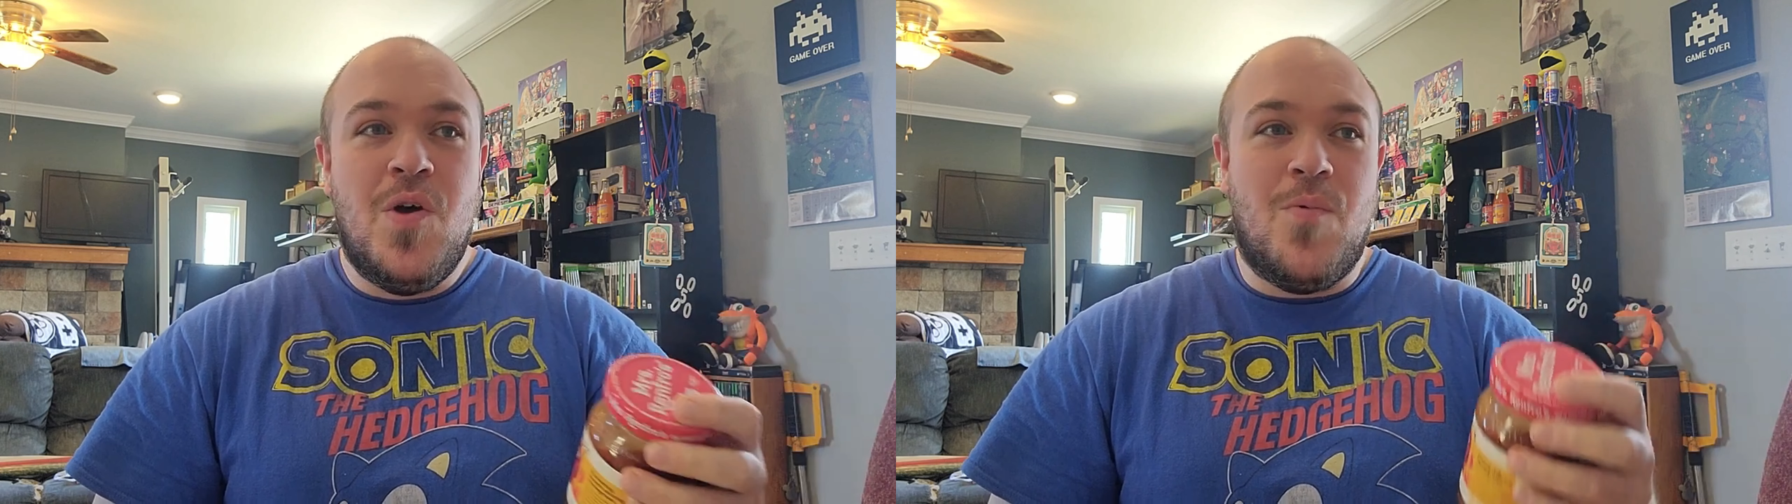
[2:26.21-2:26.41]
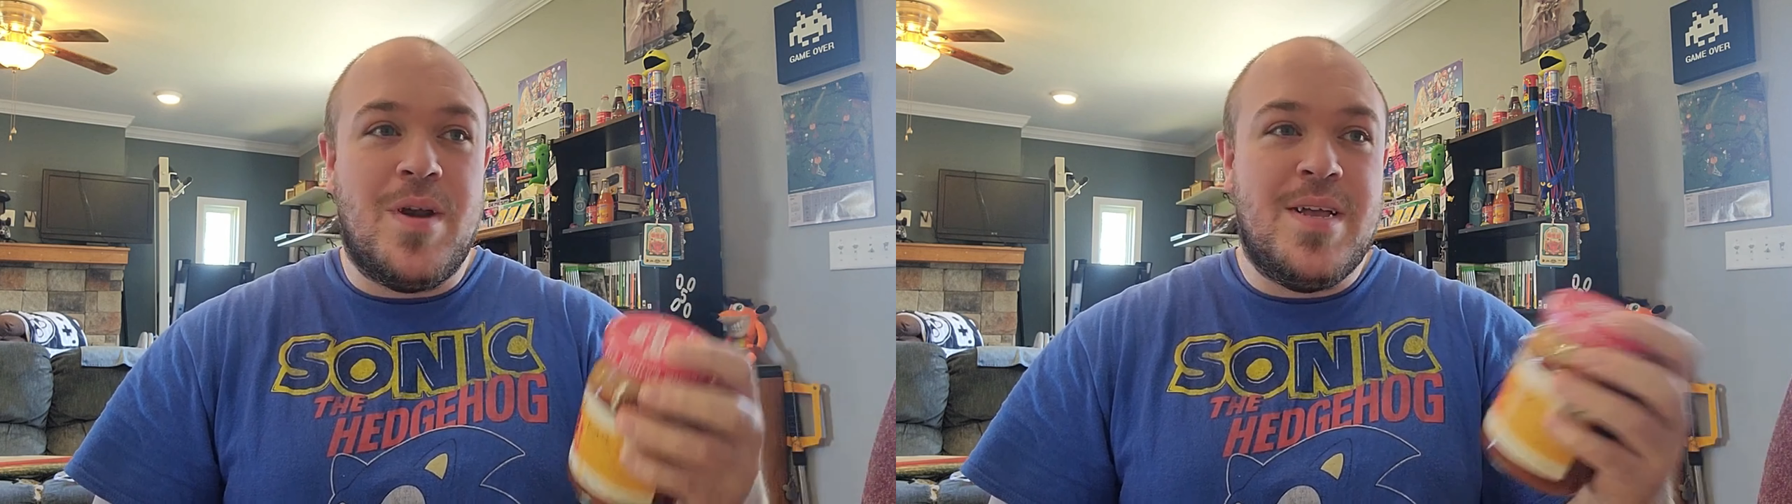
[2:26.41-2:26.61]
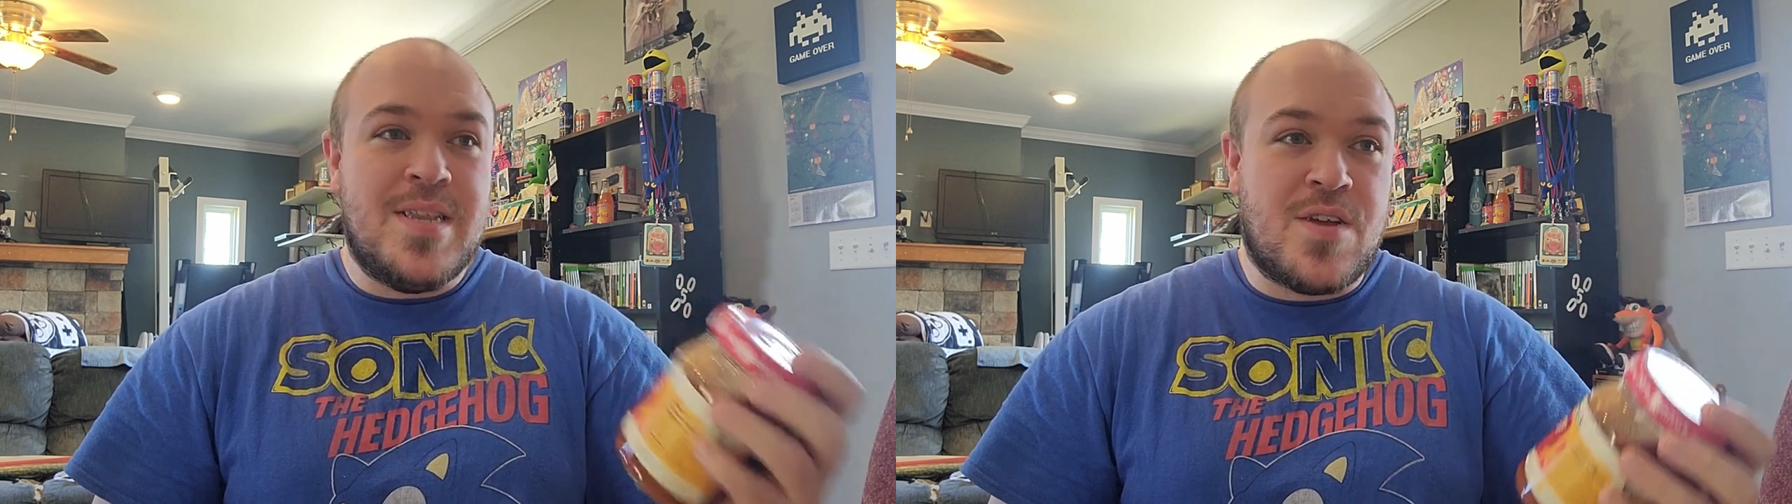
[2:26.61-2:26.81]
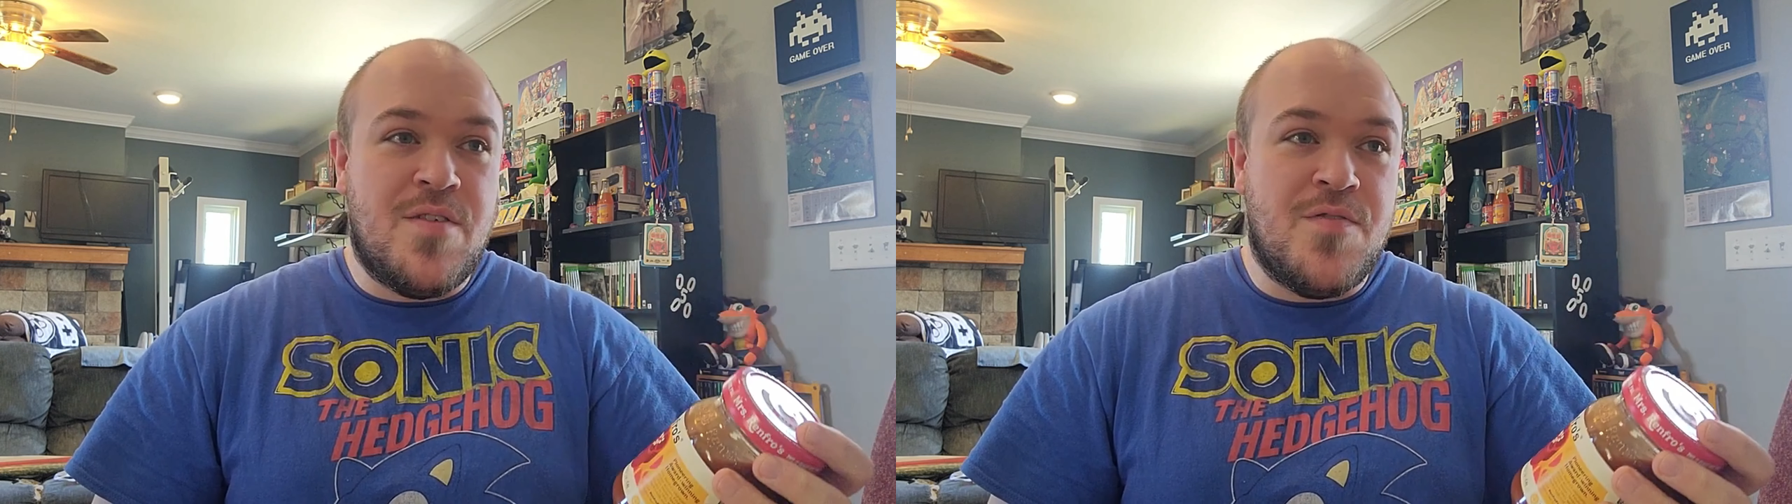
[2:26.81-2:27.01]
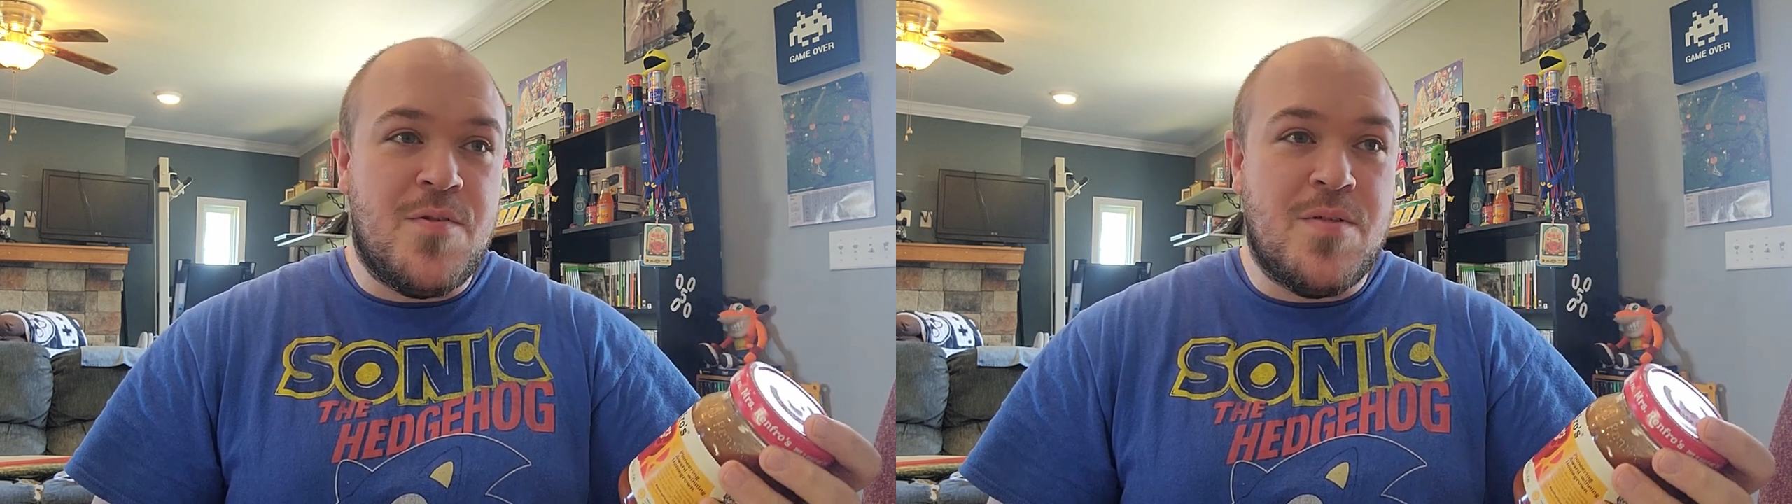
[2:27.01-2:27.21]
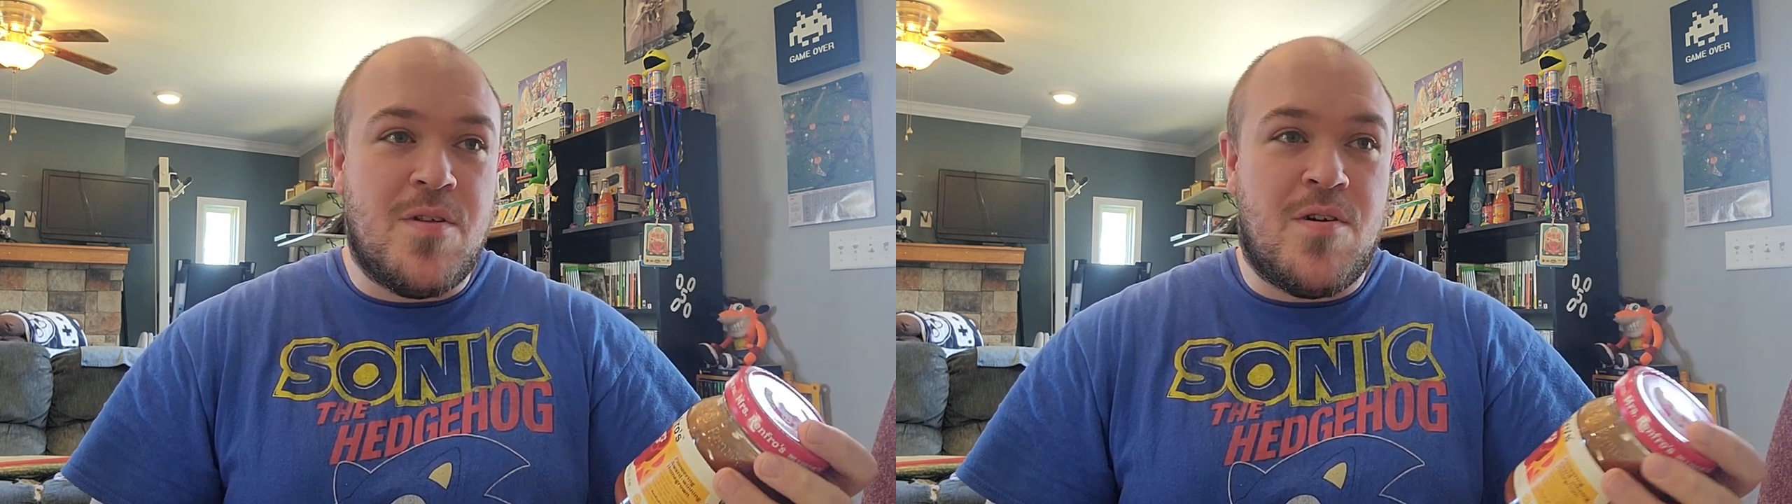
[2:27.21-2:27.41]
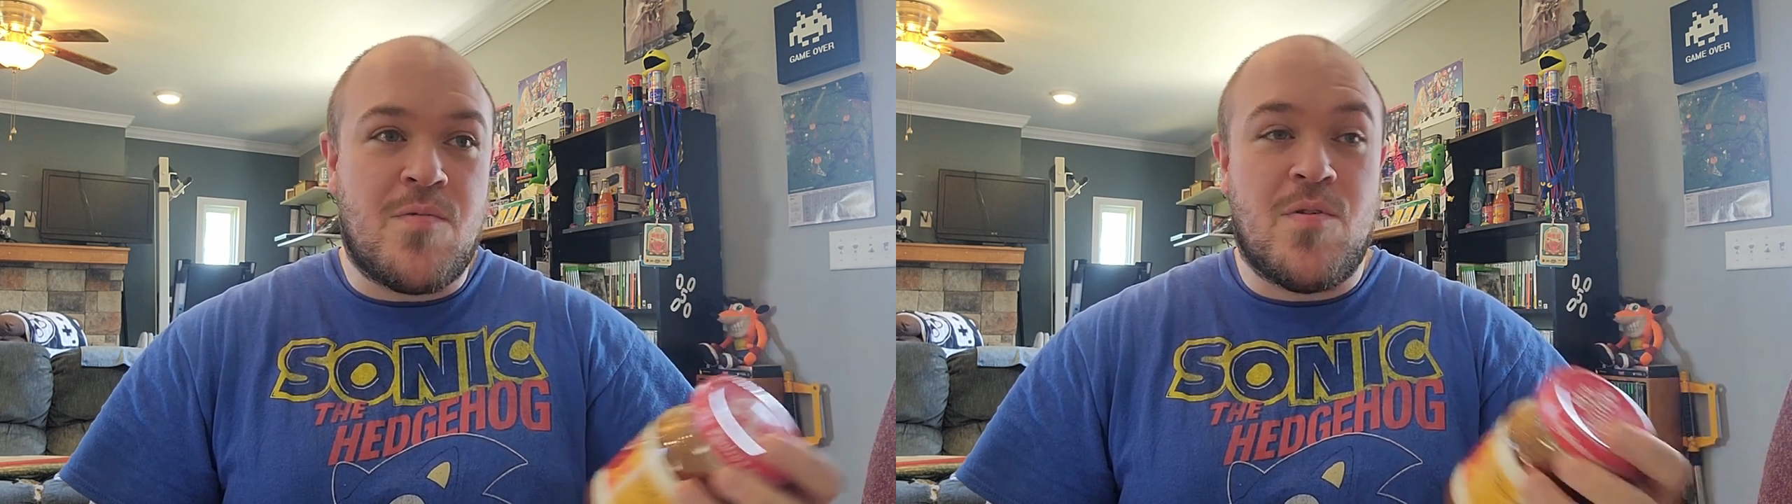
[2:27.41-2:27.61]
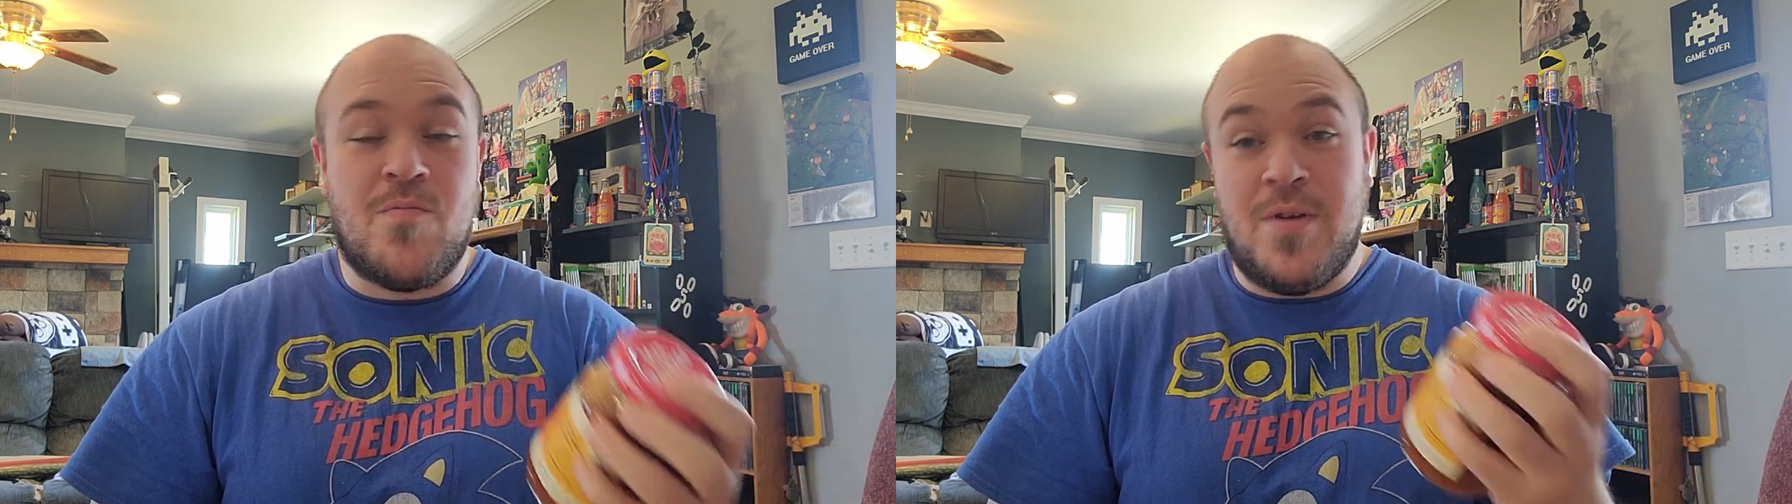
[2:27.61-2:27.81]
what is good for you in the long run,